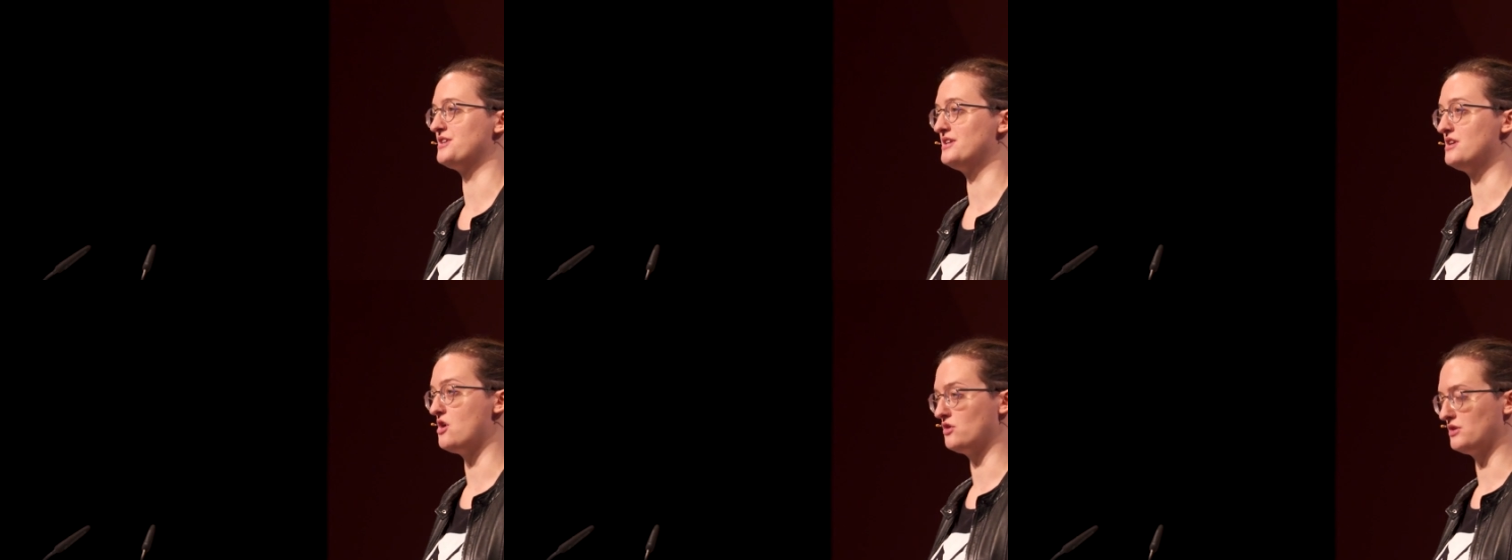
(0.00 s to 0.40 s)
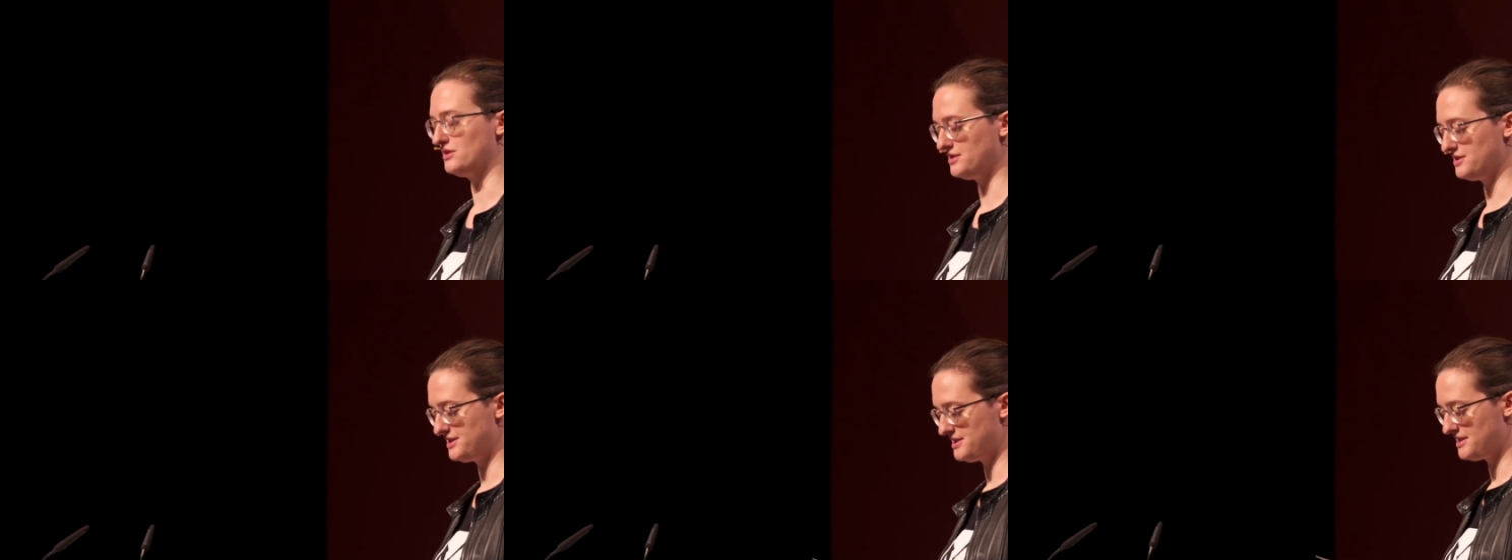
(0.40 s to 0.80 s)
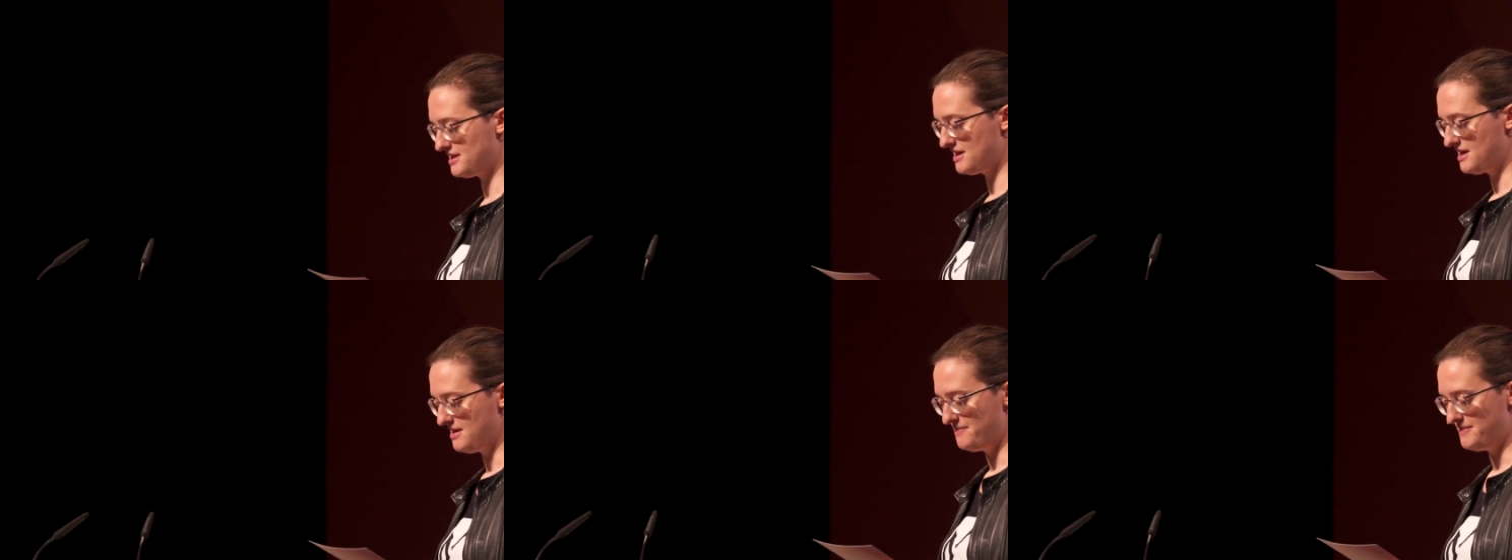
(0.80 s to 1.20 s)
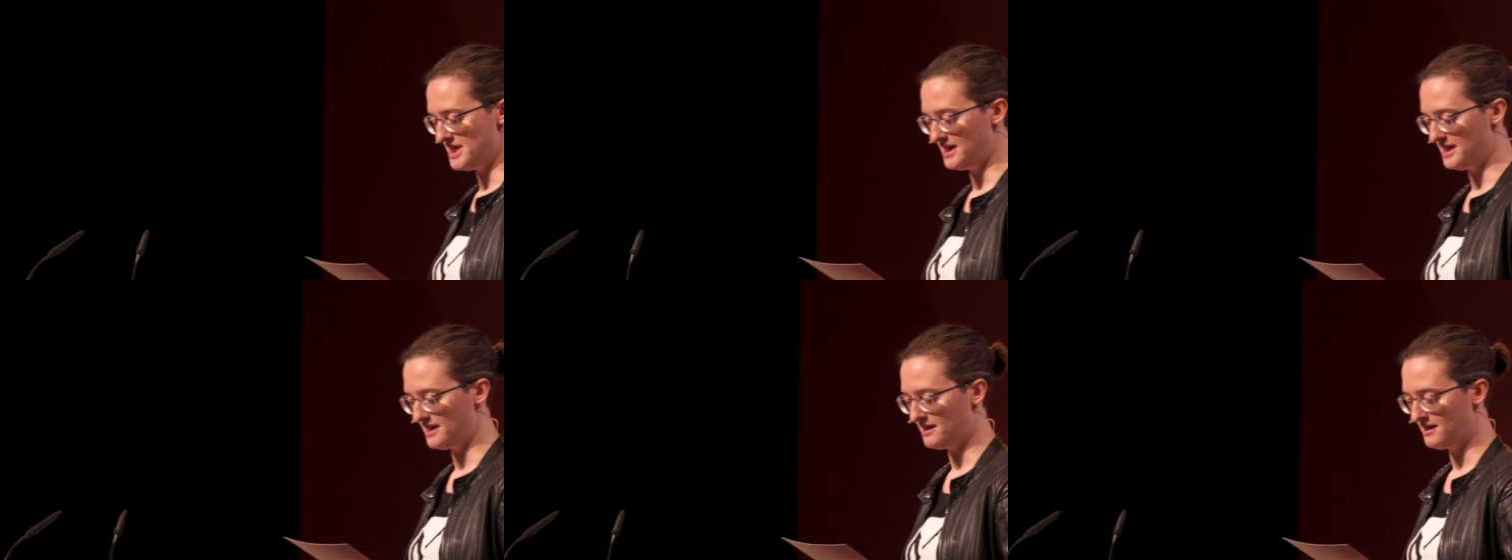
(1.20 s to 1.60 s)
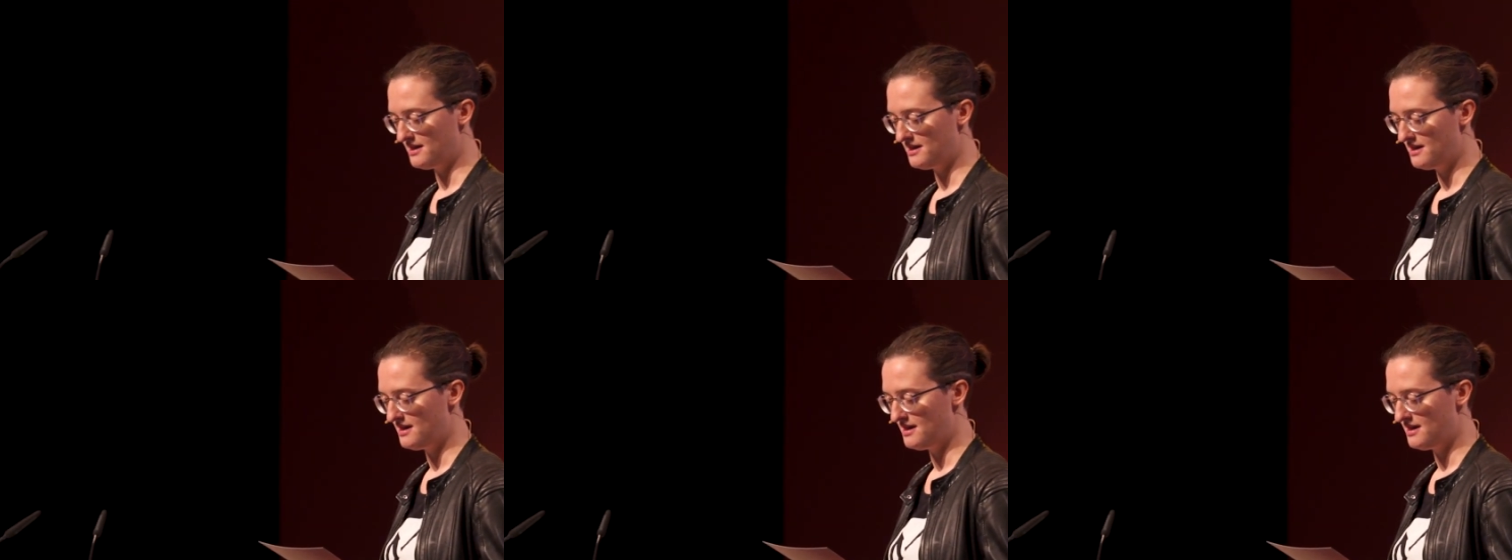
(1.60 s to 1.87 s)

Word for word: than locals, meaning